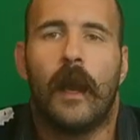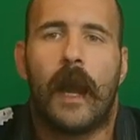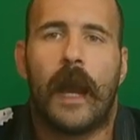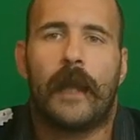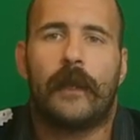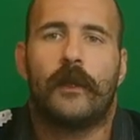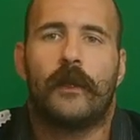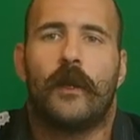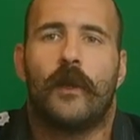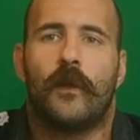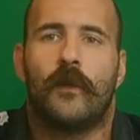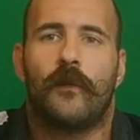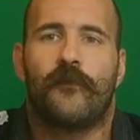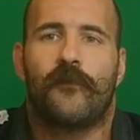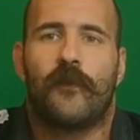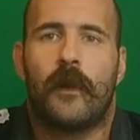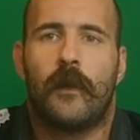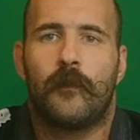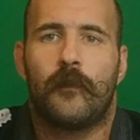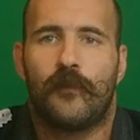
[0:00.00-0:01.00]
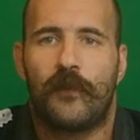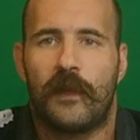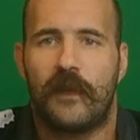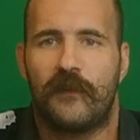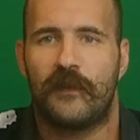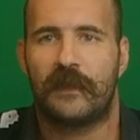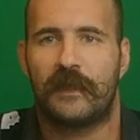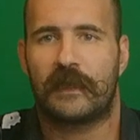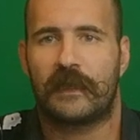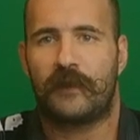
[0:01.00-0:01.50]
I know from
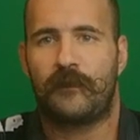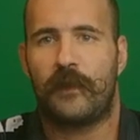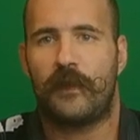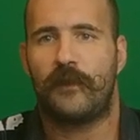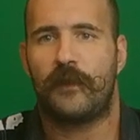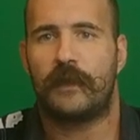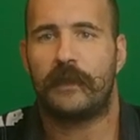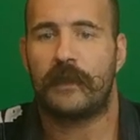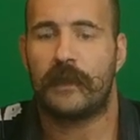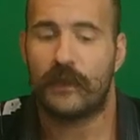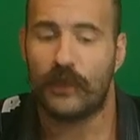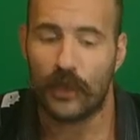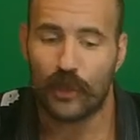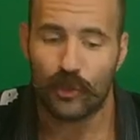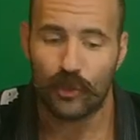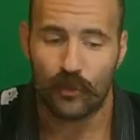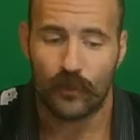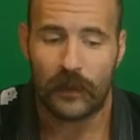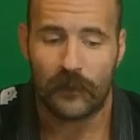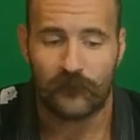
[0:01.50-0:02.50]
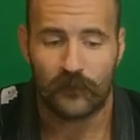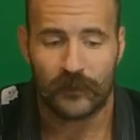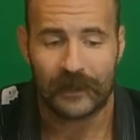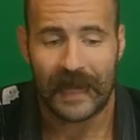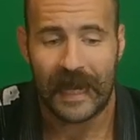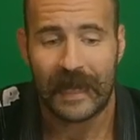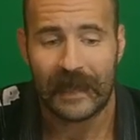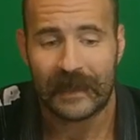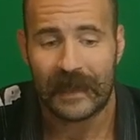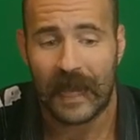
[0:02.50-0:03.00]
previous experiences shooting for
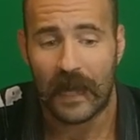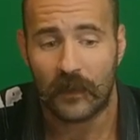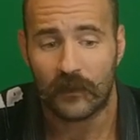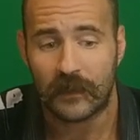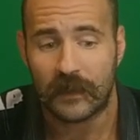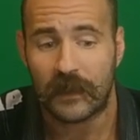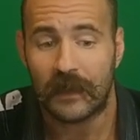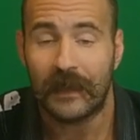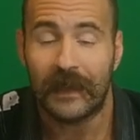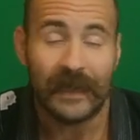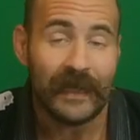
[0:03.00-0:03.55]
takedowns